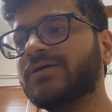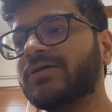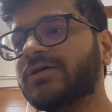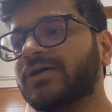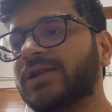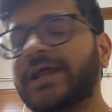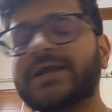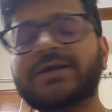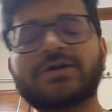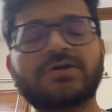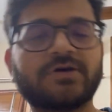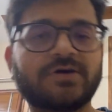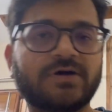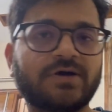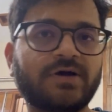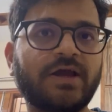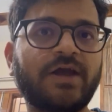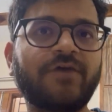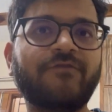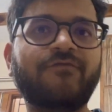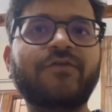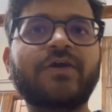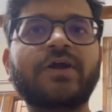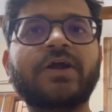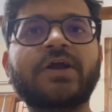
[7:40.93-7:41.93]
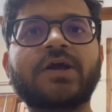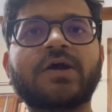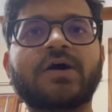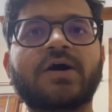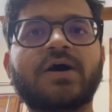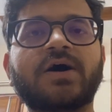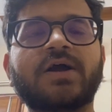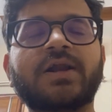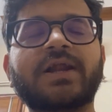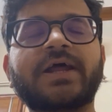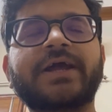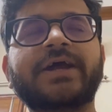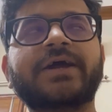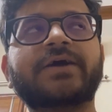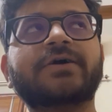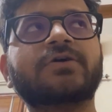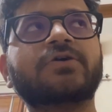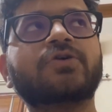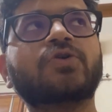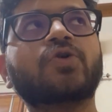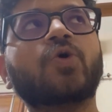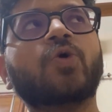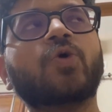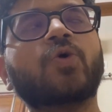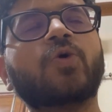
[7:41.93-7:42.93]
if
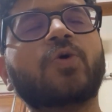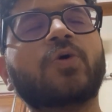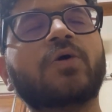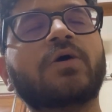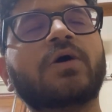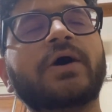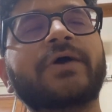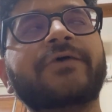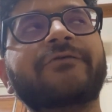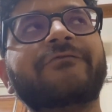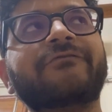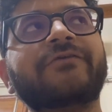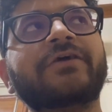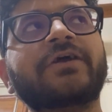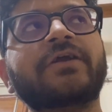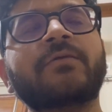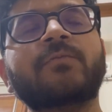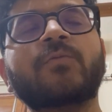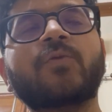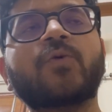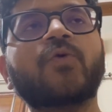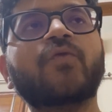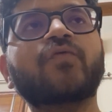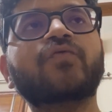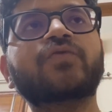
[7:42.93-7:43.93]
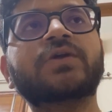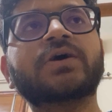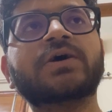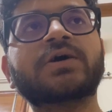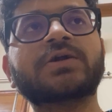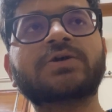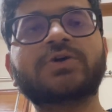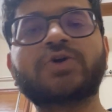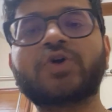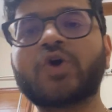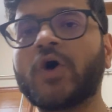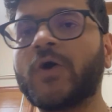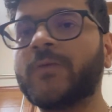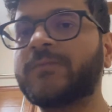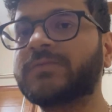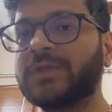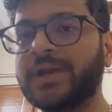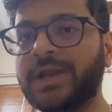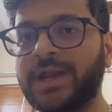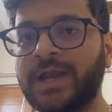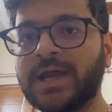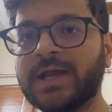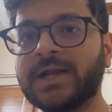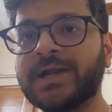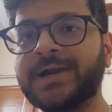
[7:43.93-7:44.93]
we remove the top
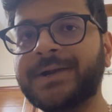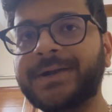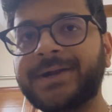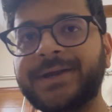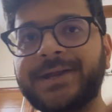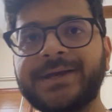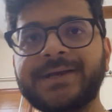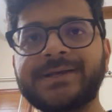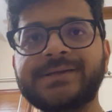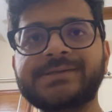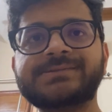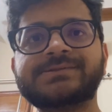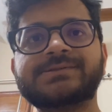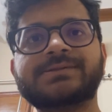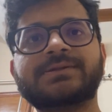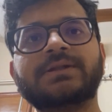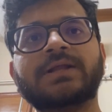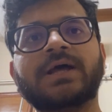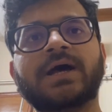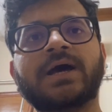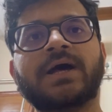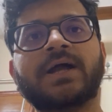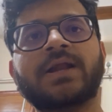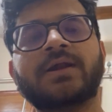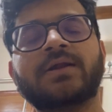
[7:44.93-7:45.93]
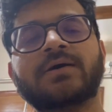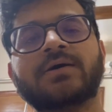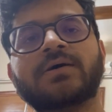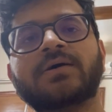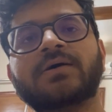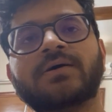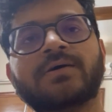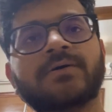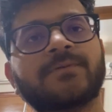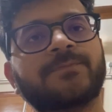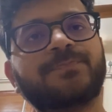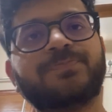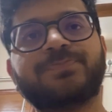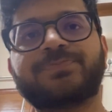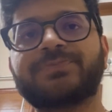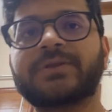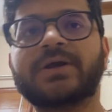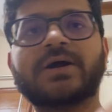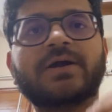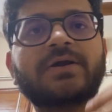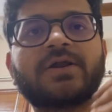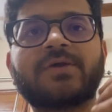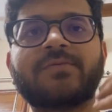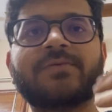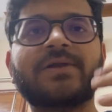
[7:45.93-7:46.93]
three NITs, then the
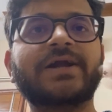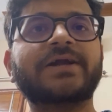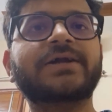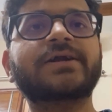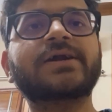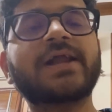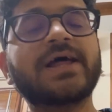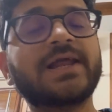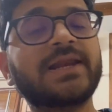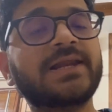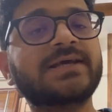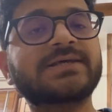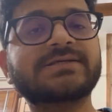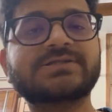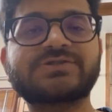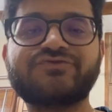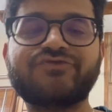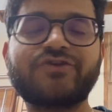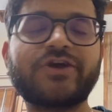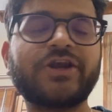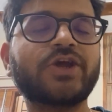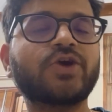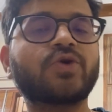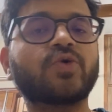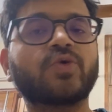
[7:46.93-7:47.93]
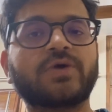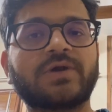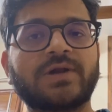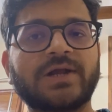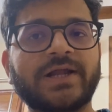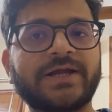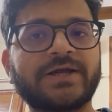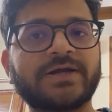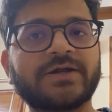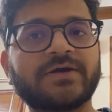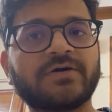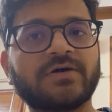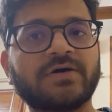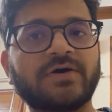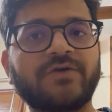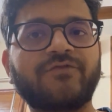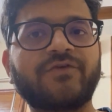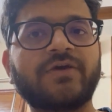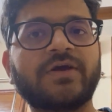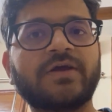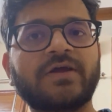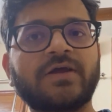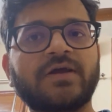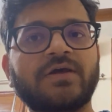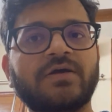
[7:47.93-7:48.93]
IIIT Delhi is very good. Like if
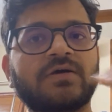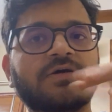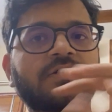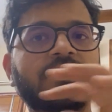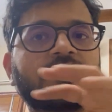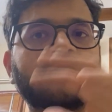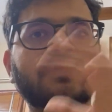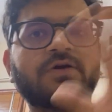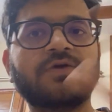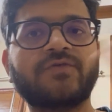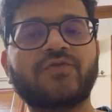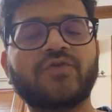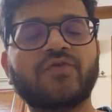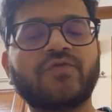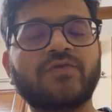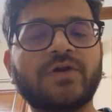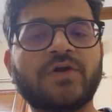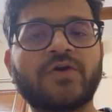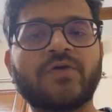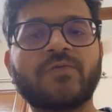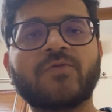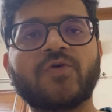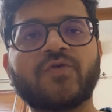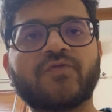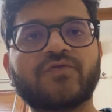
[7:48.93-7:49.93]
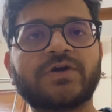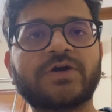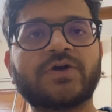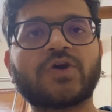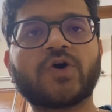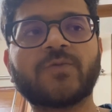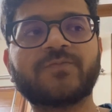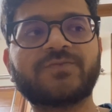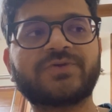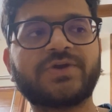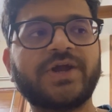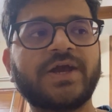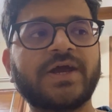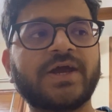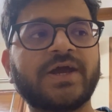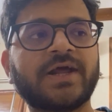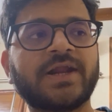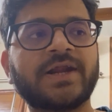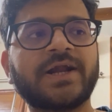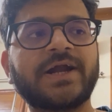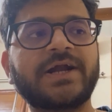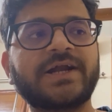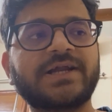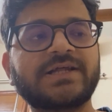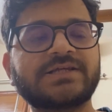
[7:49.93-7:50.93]
you will remove the top three
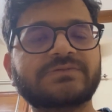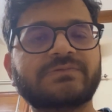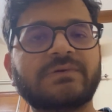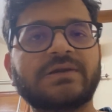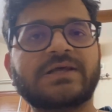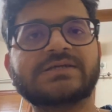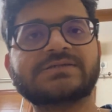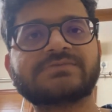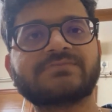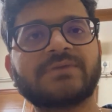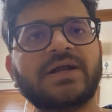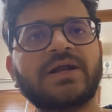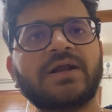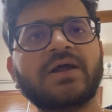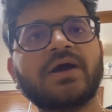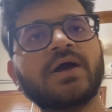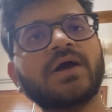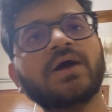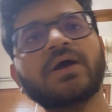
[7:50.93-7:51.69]
NITs placement,